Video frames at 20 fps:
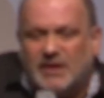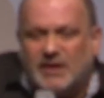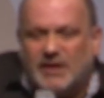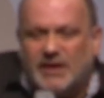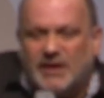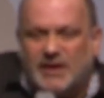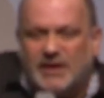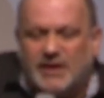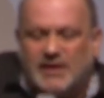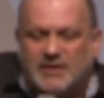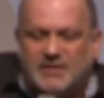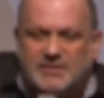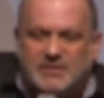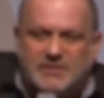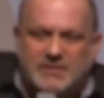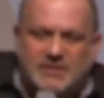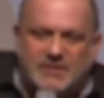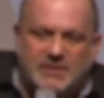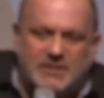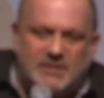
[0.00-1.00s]
And
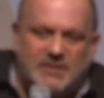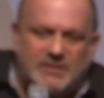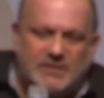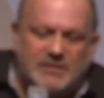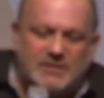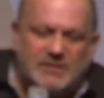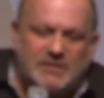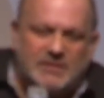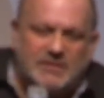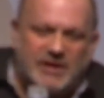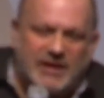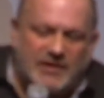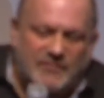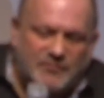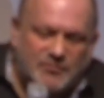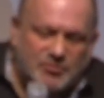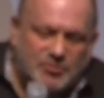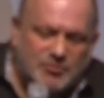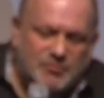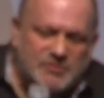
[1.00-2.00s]

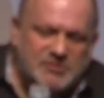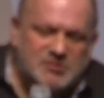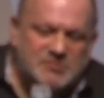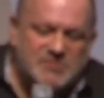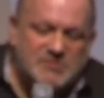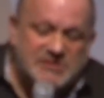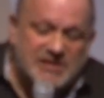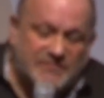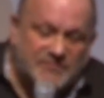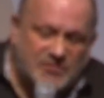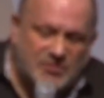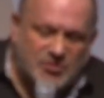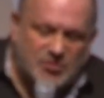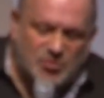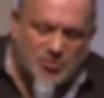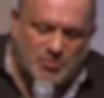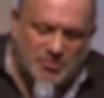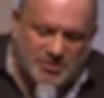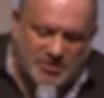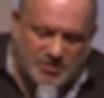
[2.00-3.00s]
after Christmas, after the
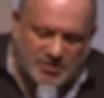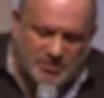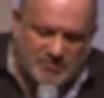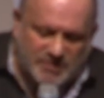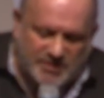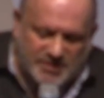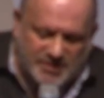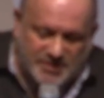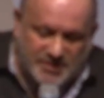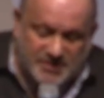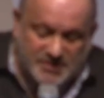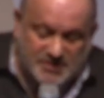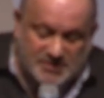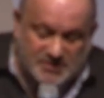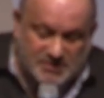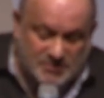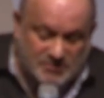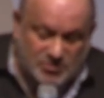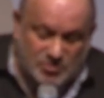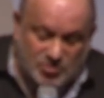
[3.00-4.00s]
New Year,
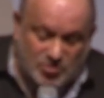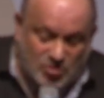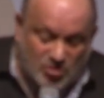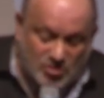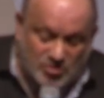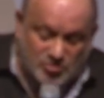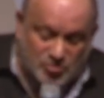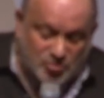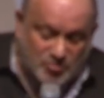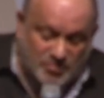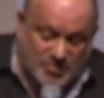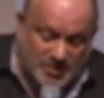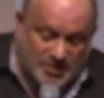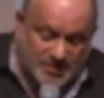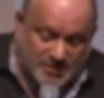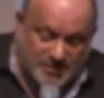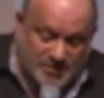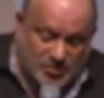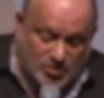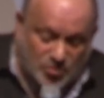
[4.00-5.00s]
I talked to
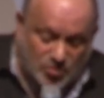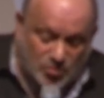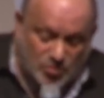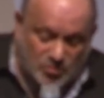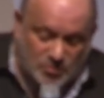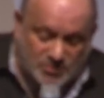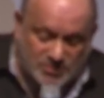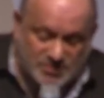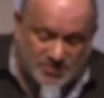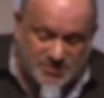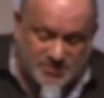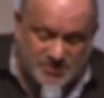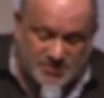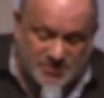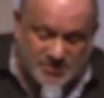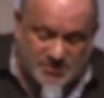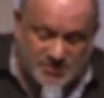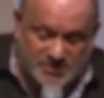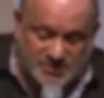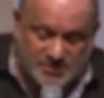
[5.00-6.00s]
my old
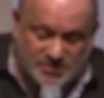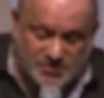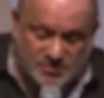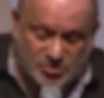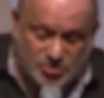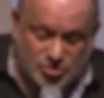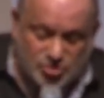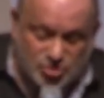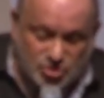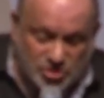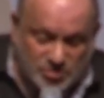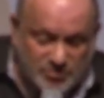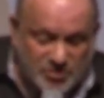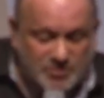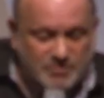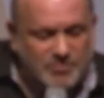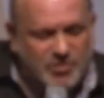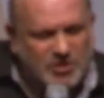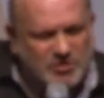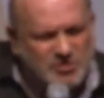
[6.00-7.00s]
German
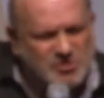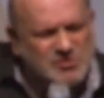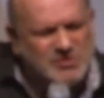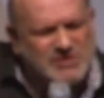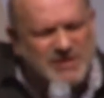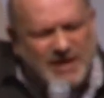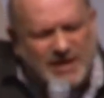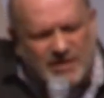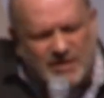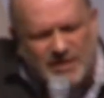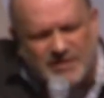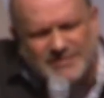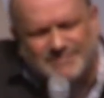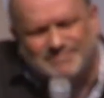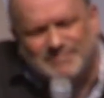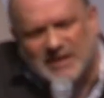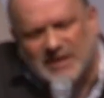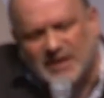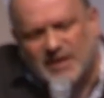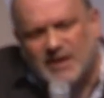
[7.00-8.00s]
partners, because
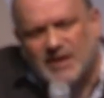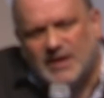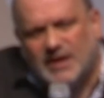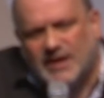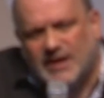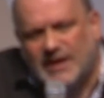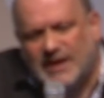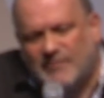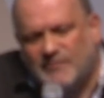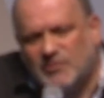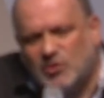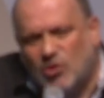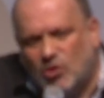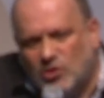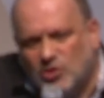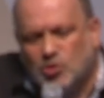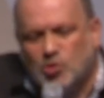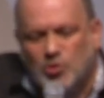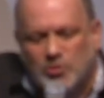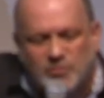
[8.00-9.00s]
I have an
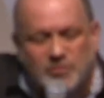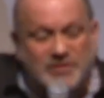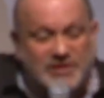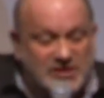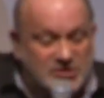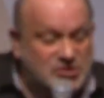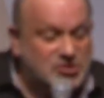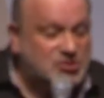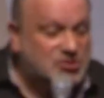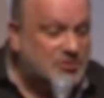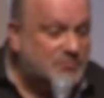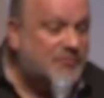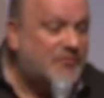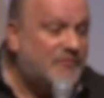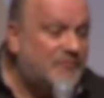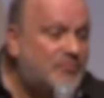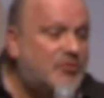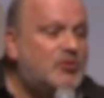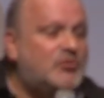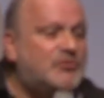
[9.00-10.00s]
ongoing relationship
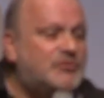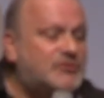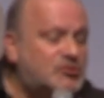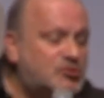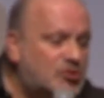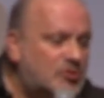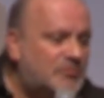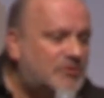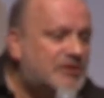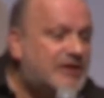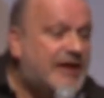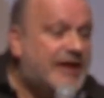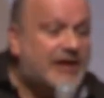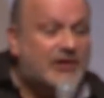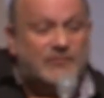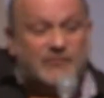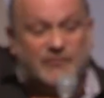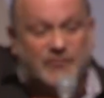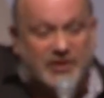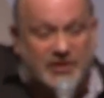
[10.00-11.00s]
with both Germany
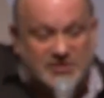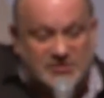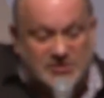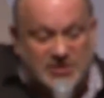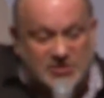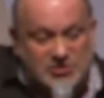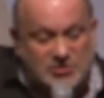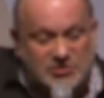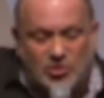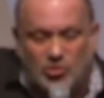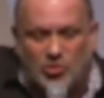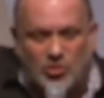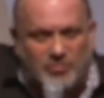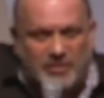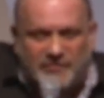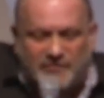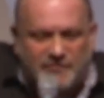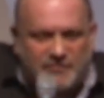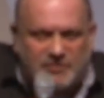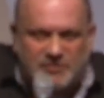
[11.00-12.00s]
and France, actually. All
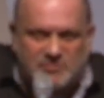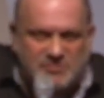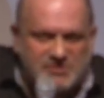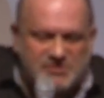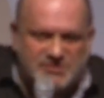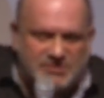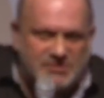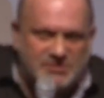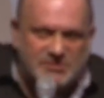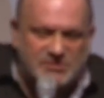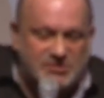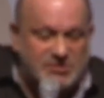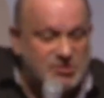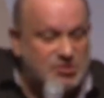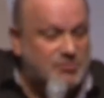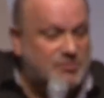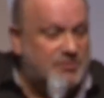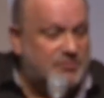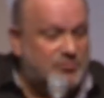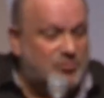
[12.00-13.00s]
my films since The
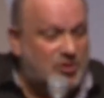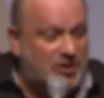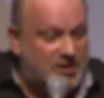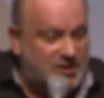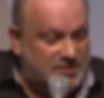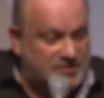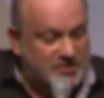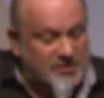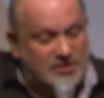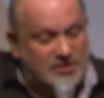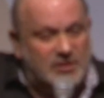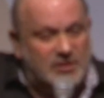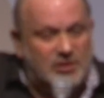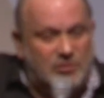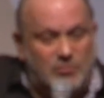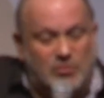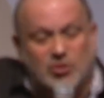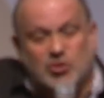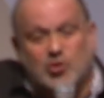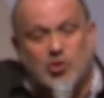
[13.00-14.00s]
Syrian Bride
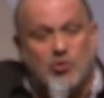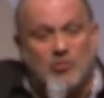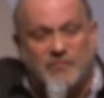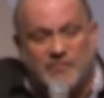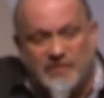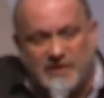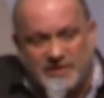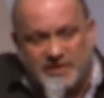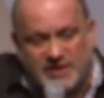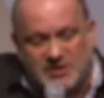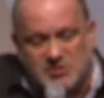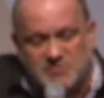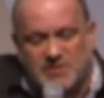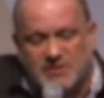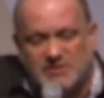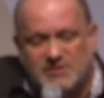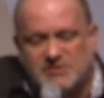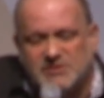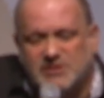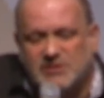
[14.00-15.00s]
were co-financed by
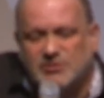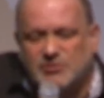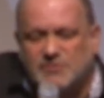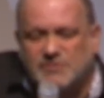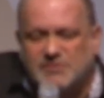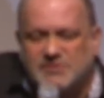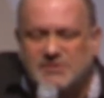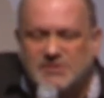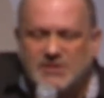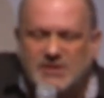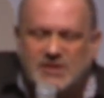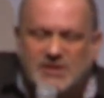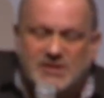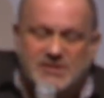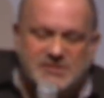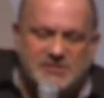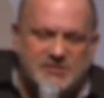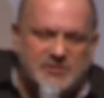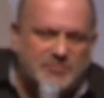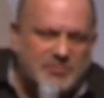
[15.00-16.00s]
these countries,
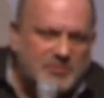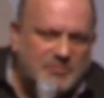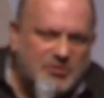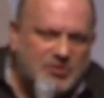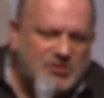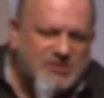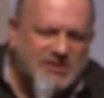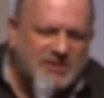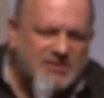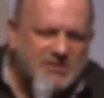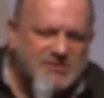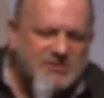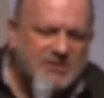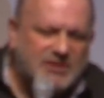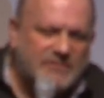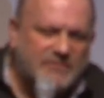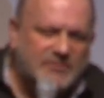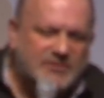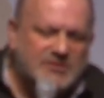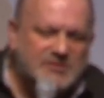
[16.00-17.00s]
simply because I
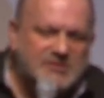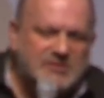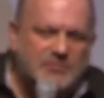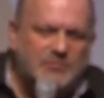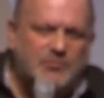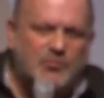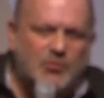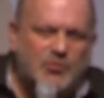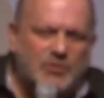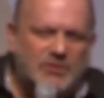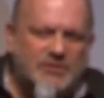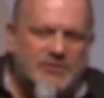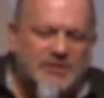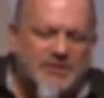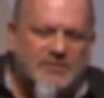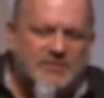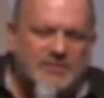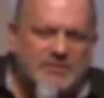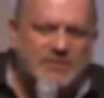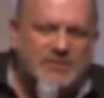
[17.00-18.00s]
discovered at some point
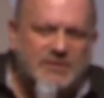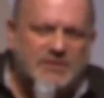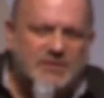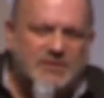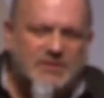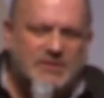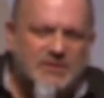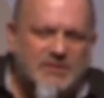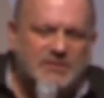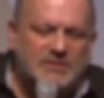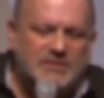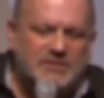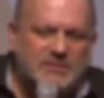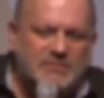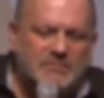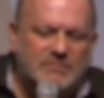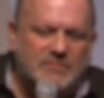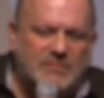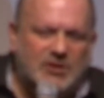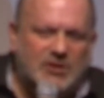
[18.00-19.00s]
that
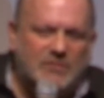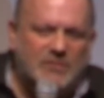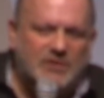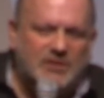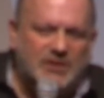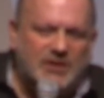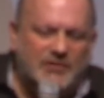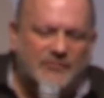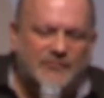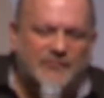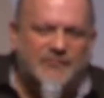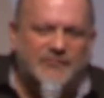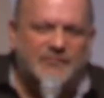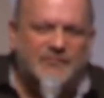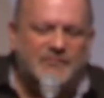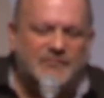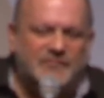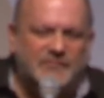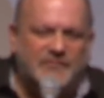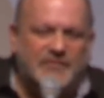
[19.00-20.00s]
there are
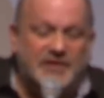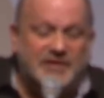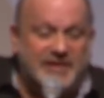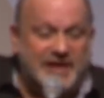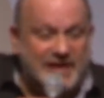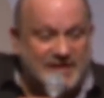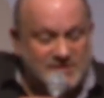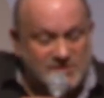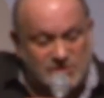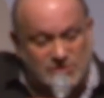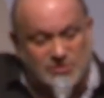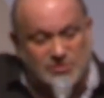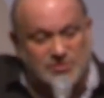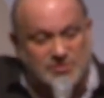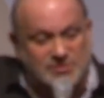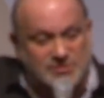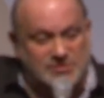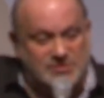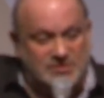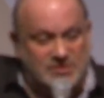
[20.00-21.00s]
enough
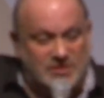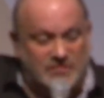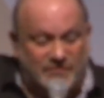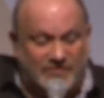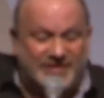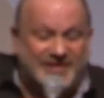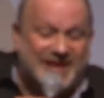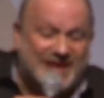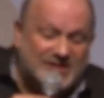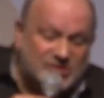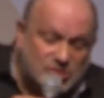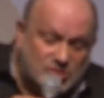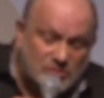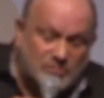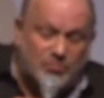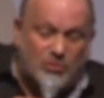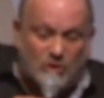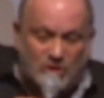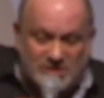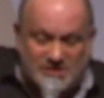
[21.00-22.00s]
financial
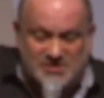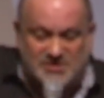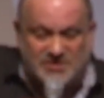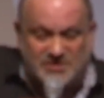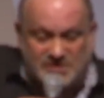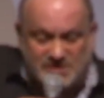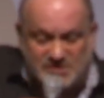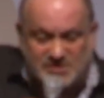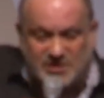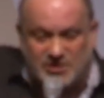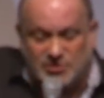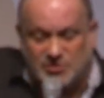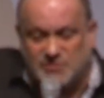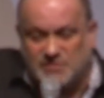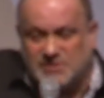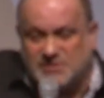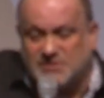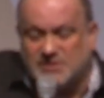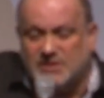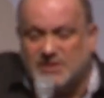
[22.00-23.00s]
bodies in these
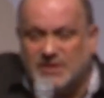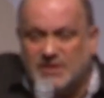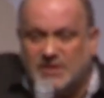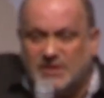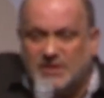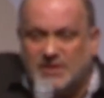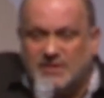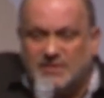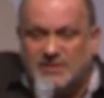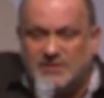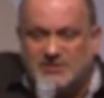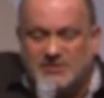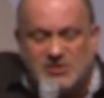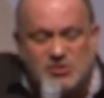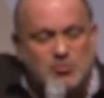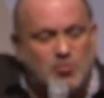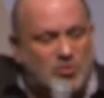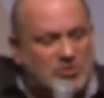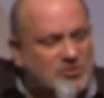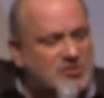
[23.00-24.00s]
countries that
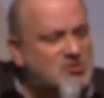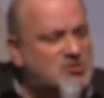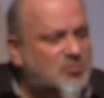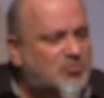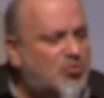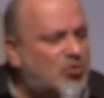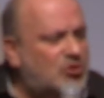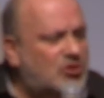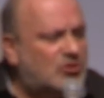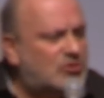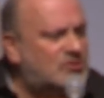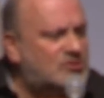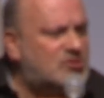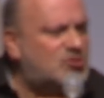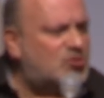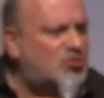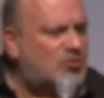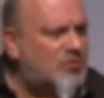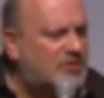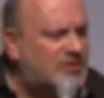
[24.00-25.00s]
just want to support a good
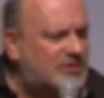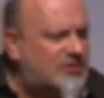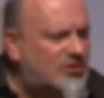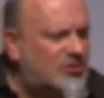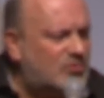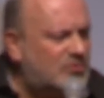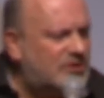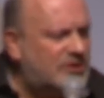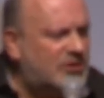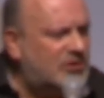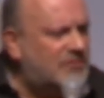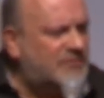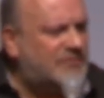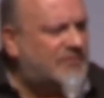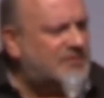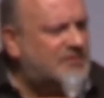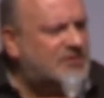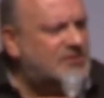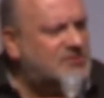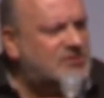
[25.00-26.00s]
story. They don't care if
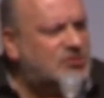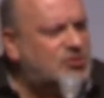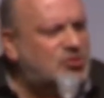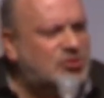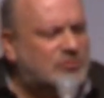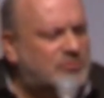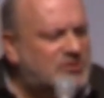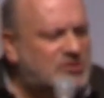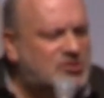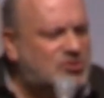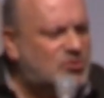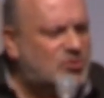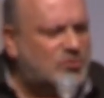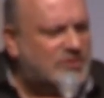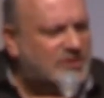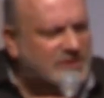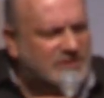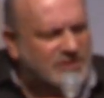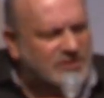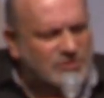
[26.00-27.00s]
there's a German
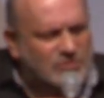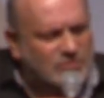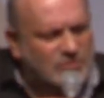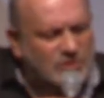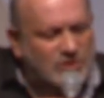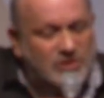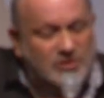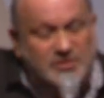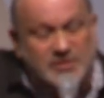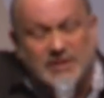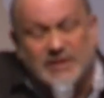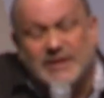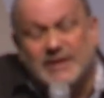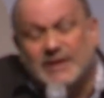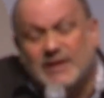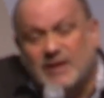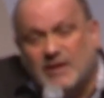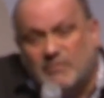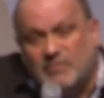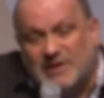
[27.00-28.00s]
story in it or not.
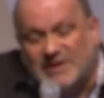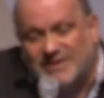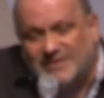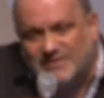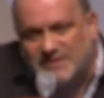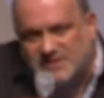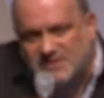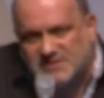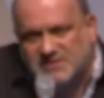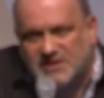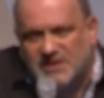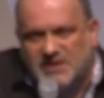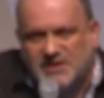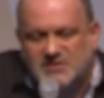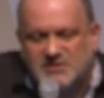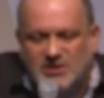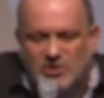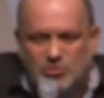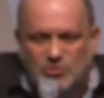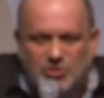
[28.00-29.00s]
But in this
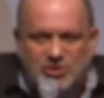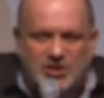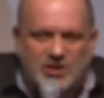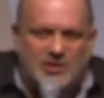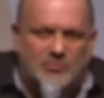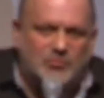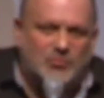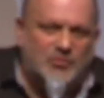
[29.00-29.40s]
case, I could come